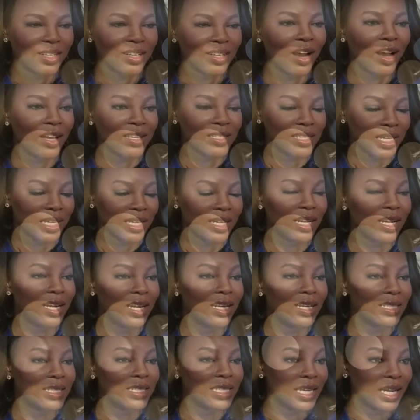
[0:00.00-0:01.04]
causing
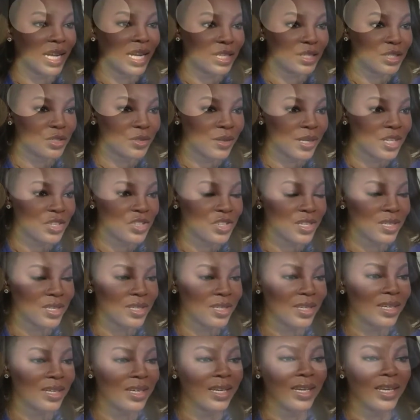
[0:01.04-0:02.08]
dehydration,
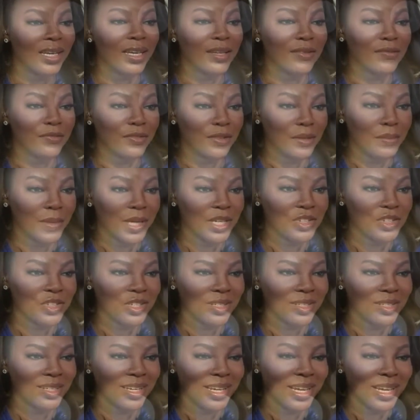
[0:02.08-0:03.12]

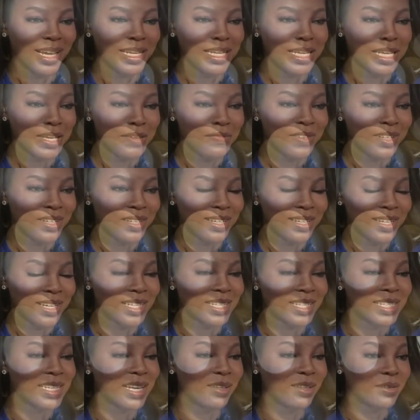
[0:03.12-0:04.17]
inflammation, and even
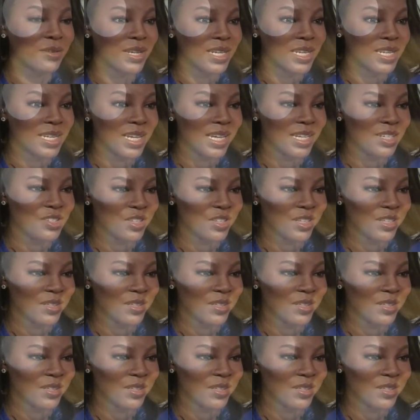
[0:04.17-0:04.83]
accelerated aging.